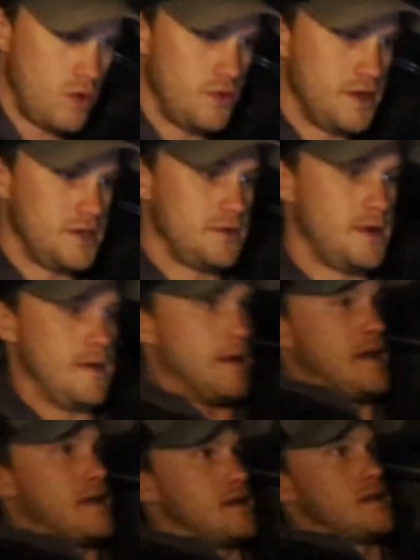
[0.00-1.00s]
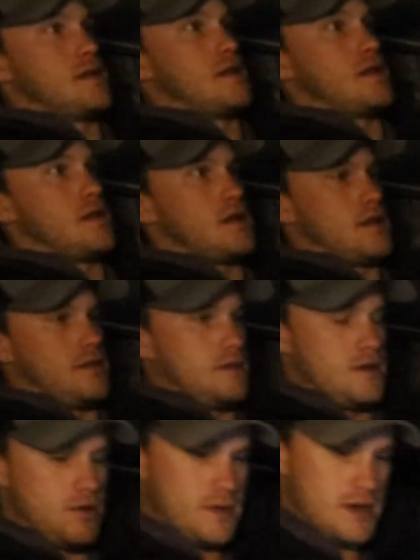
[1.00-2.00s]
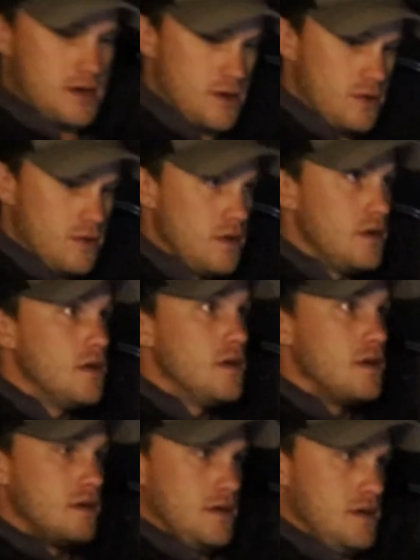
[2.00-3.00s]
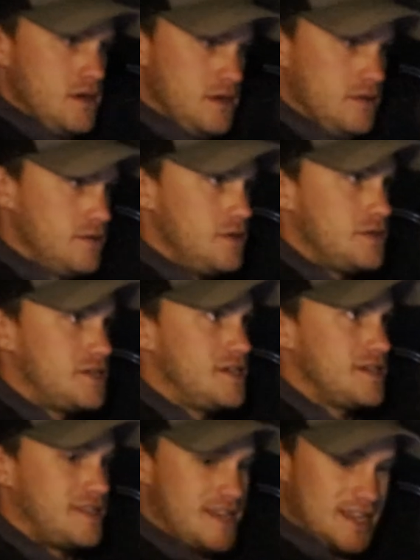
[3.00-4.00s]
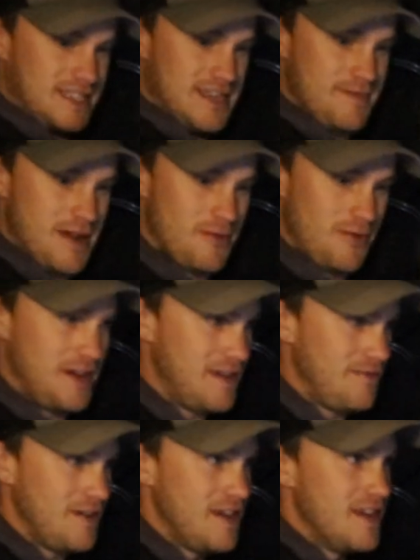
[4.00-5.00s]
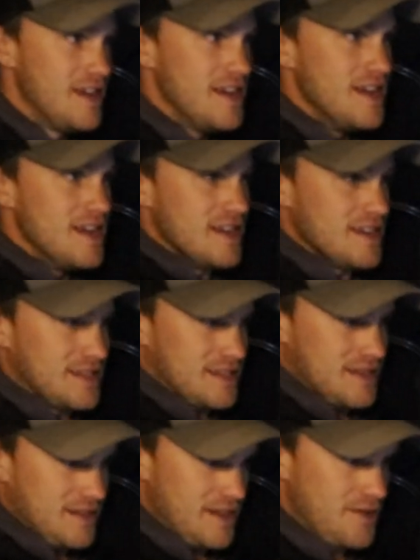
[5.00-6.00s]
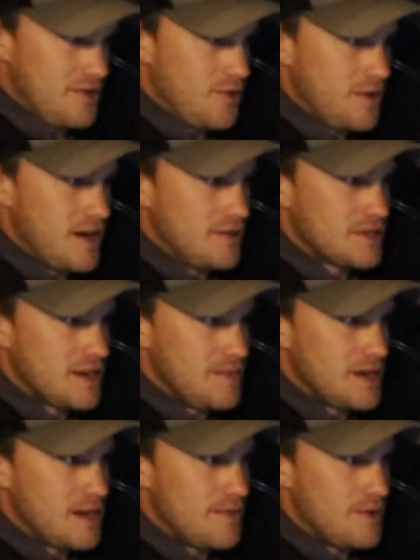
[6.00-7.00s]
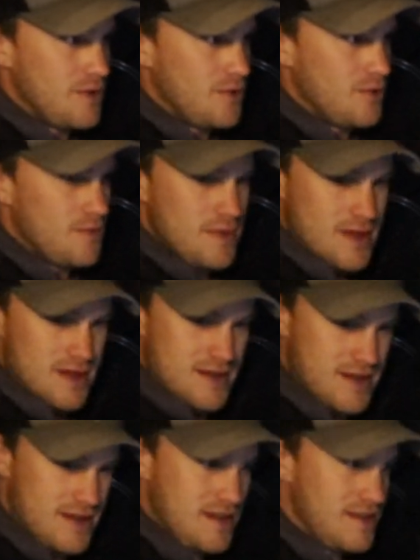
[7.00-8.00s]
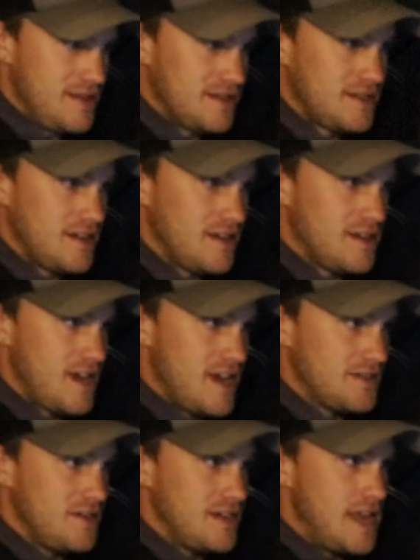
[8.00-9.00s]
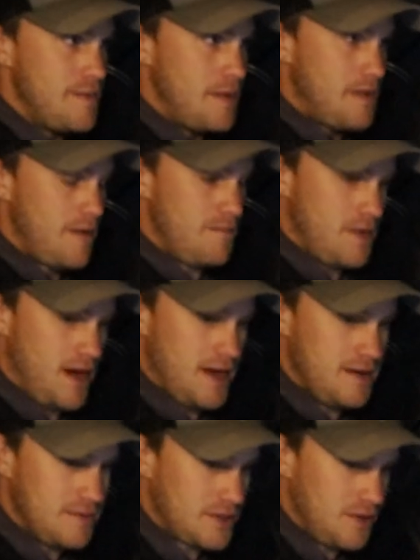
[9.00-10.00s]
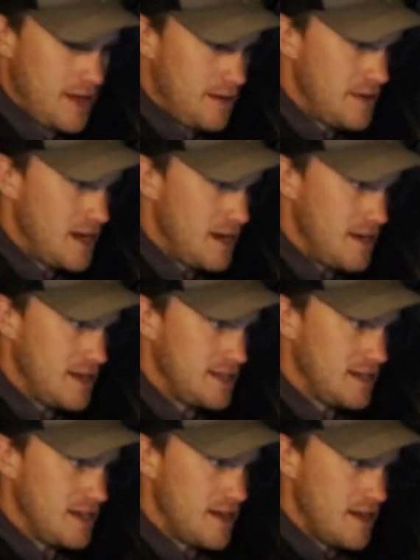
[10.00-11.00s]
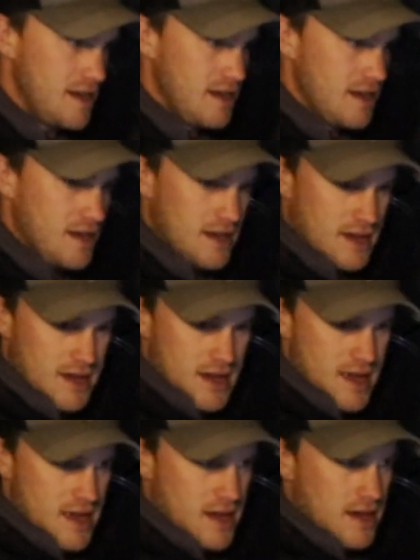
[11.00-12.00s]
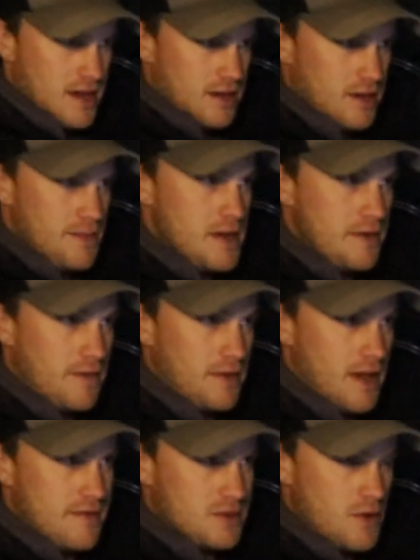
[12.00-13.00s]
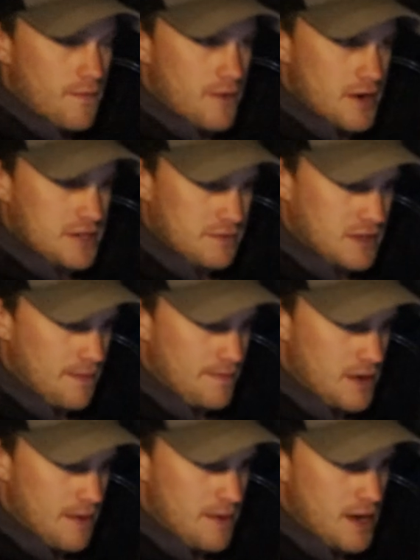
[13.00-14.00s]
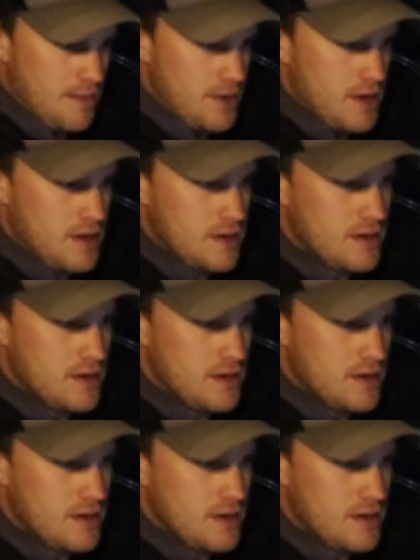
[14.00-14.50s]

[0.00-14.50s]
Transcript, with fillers: Oh, there's one. There we go. I was just texting my wife to let her know when I was going to be coming home. And this thing actually came up off bottom, so that'll be kind of nice to get a little bit of live scope footage of something coming up.